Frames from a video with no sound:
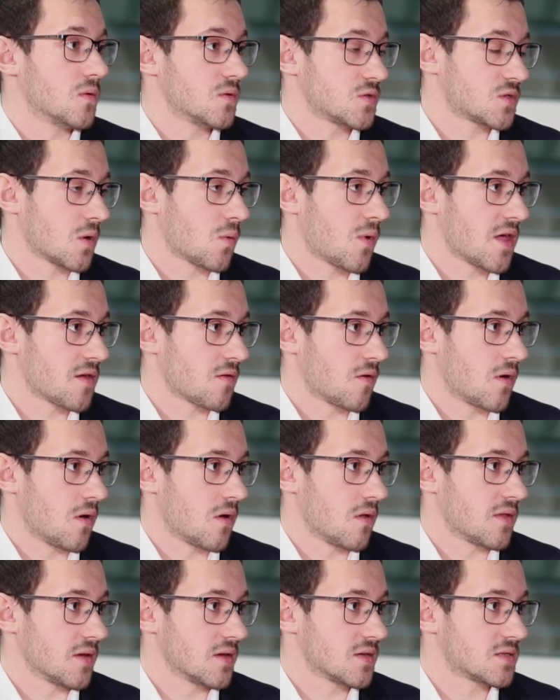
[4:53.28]
So whether or
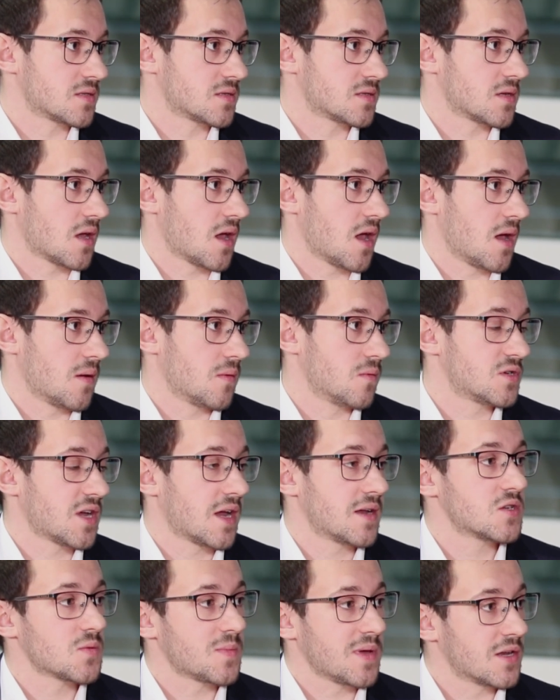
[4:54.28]
not this will
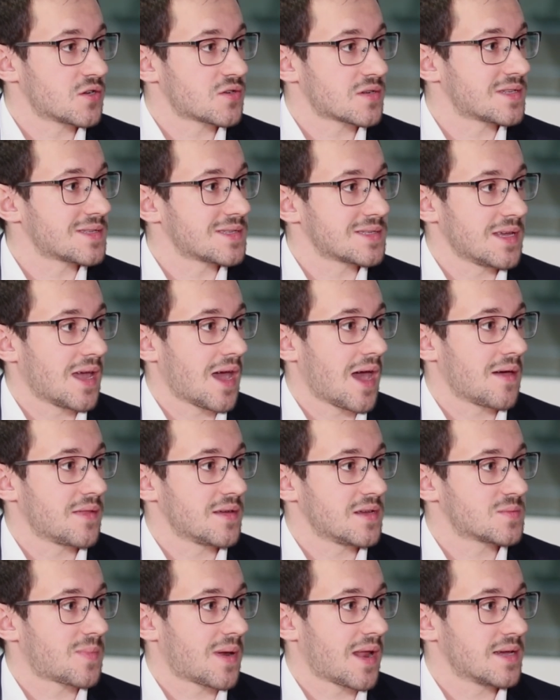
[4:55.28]
change, it'll be interesting to see how
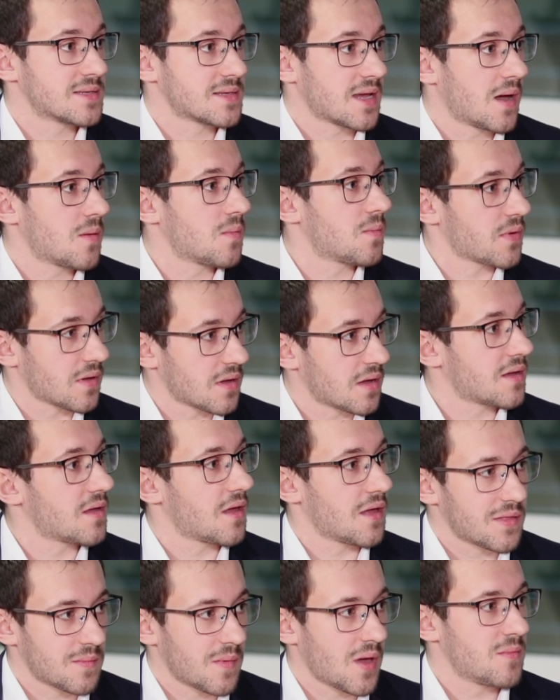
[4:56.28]
these plays out, but at
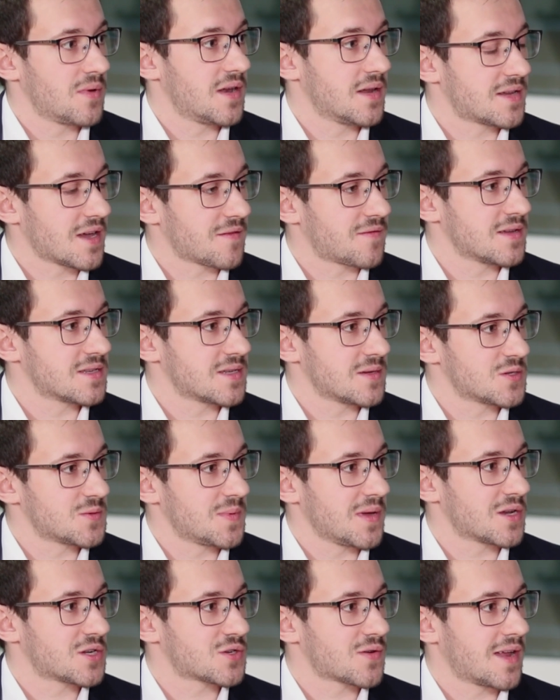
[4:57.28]
the moment it definitely seems to
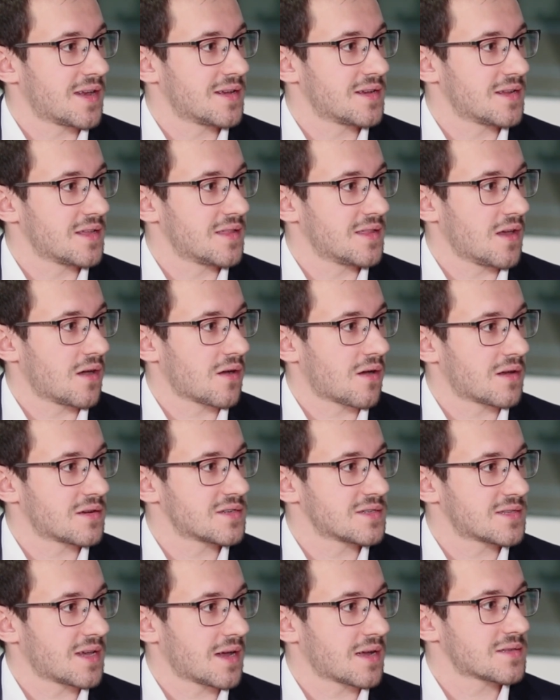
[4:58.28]
be a trend in the
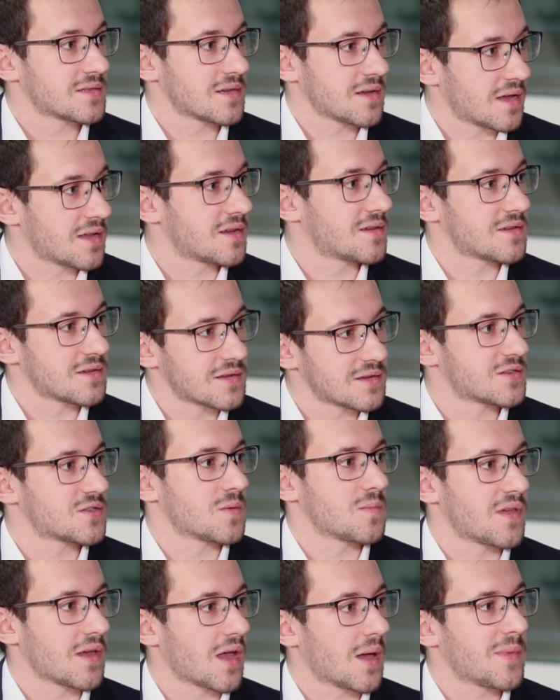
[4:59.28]
oncology sector and
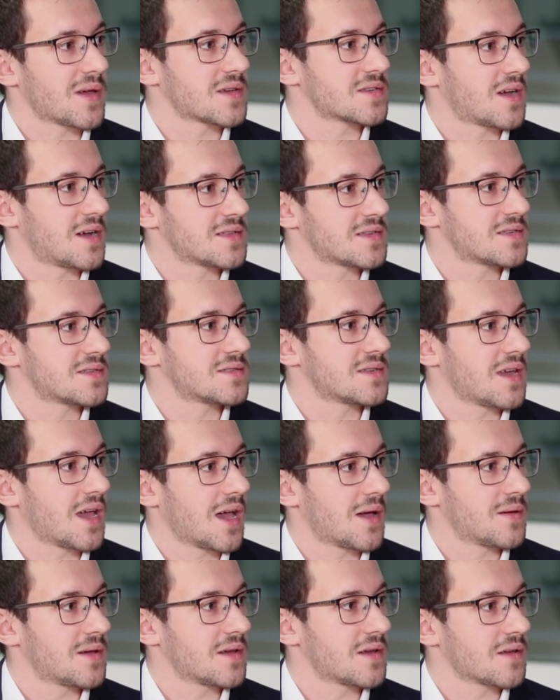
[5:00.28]
something I'm excited to see
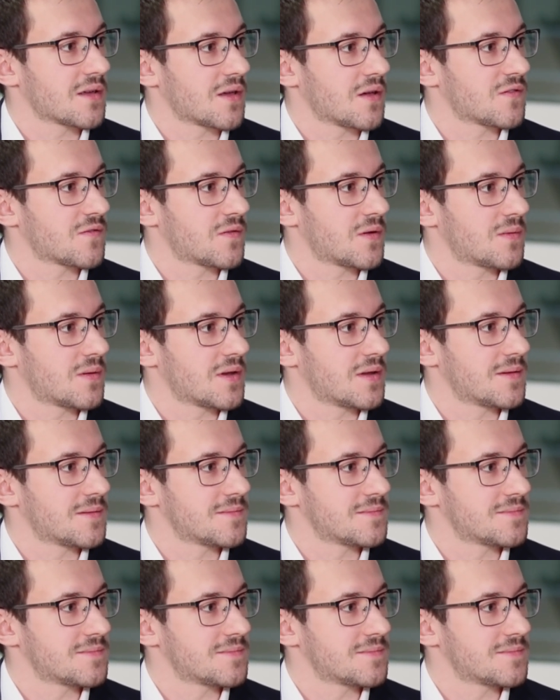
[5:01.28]
how it goes forward.